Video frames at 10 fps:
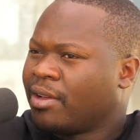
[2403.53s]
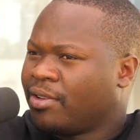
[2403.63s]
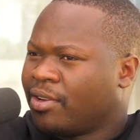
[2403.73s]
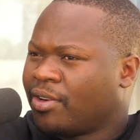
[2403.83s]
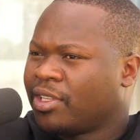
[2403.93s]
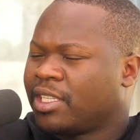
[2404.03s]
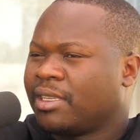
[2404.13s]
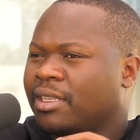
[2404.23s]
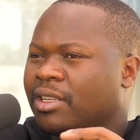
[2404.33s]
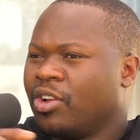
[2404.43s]
you know,
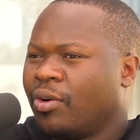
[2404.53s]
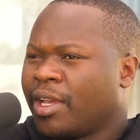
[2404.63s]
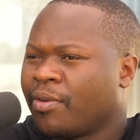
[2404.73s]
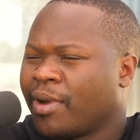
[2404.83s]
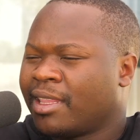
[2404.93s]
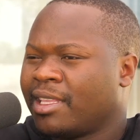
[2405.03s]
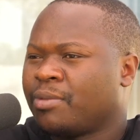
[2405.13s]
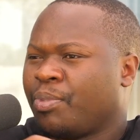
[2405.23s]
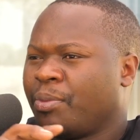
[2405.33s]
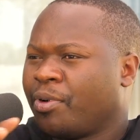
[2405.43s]
knowing where these
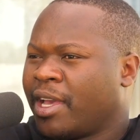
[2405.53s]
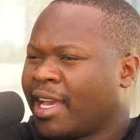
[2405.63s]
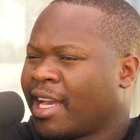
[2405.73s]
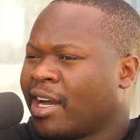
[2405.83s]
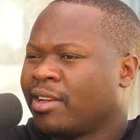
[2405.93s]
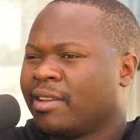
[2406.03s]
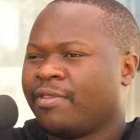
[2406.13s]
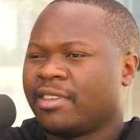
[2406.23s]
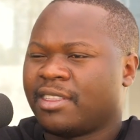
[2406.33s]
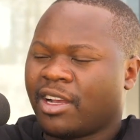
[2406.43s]
people hang out,
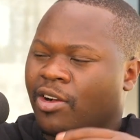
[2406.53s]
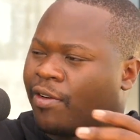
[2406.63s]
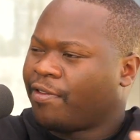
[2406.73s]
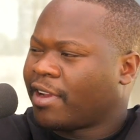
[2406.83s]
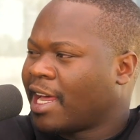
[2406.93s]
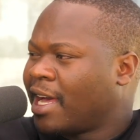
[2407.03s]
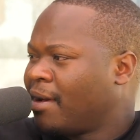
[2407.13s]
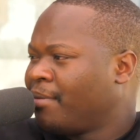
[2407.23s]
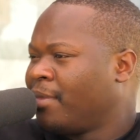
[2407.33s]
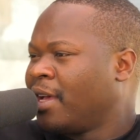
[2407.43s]
if it's the golf
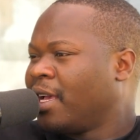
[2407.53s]
club,